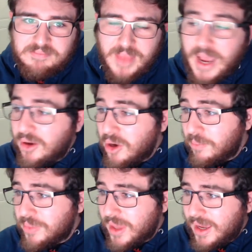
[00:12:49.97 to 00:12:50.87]
I don't
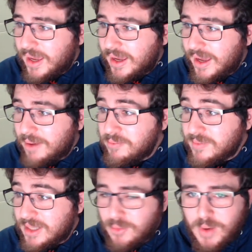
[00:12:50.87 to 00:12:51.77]
know. I'm
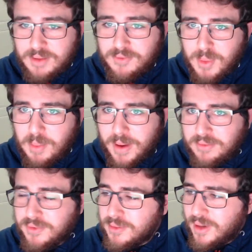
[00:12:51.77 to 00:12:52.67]
still waiting for my
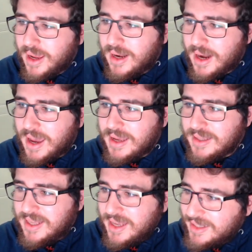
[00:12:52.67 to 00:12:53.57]
PinePhone, and I
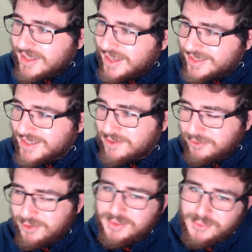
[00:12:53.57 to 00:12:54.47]
think that if
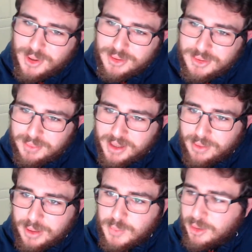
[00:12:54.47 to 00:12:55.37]
you want to play
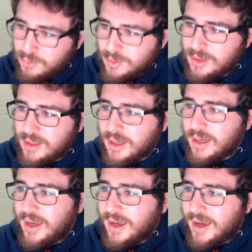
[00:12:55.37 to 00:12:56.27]
around with a truly
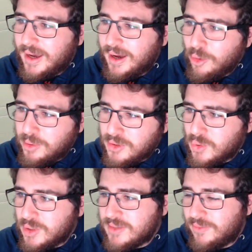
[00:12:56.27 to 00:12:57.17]
open
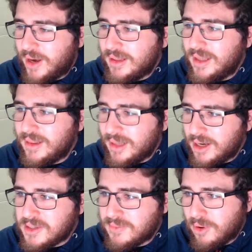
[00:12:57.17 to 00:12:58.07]
source friendly
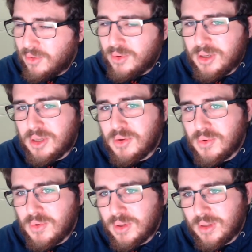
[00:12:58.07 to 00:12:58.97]
Linux phone,
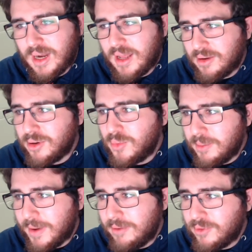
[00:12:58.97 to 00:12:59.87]
you can either go with the
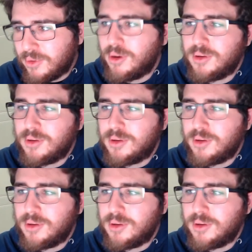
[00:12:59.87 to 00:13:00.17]
PinePhone or